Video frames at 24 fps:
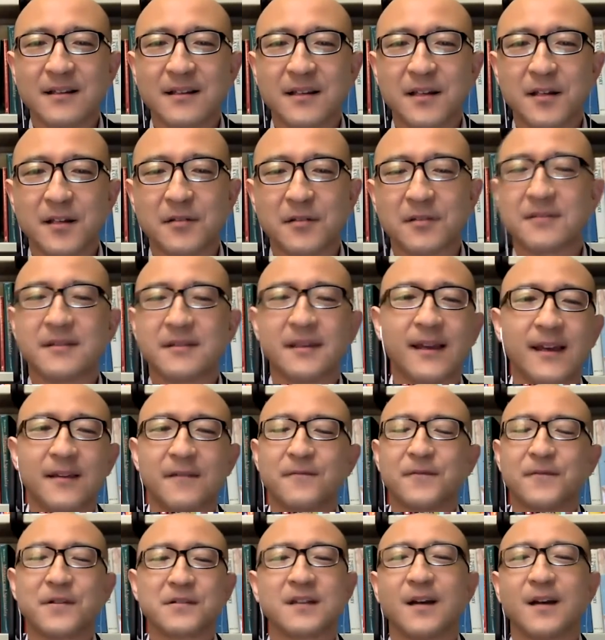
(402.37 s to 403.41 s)

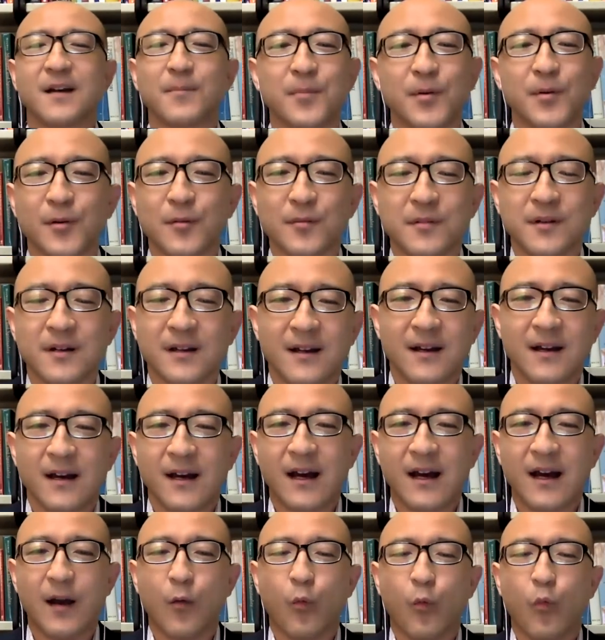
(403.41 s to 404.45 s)
example,
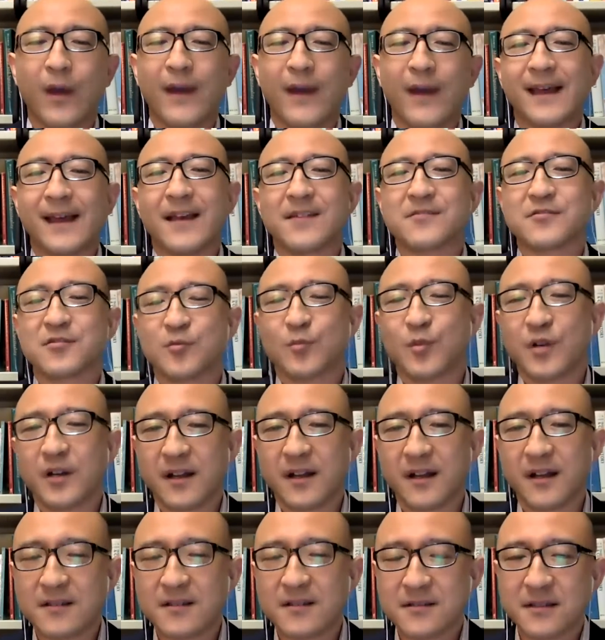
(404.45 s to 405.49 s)
when Asian
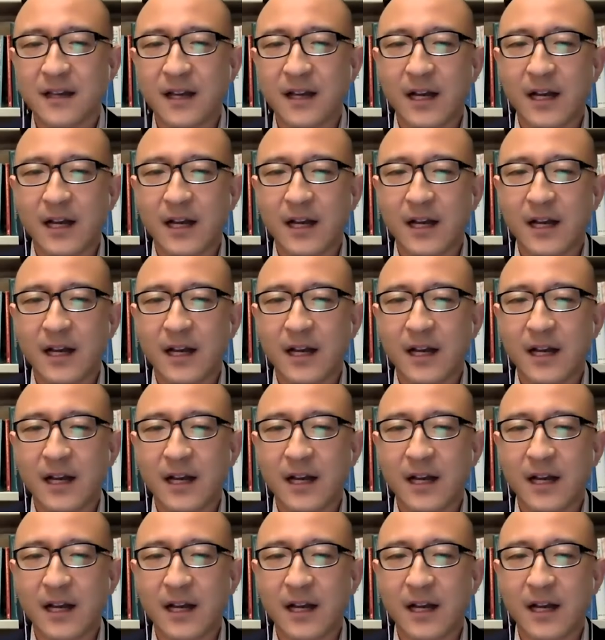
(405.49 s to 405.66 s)
Americans,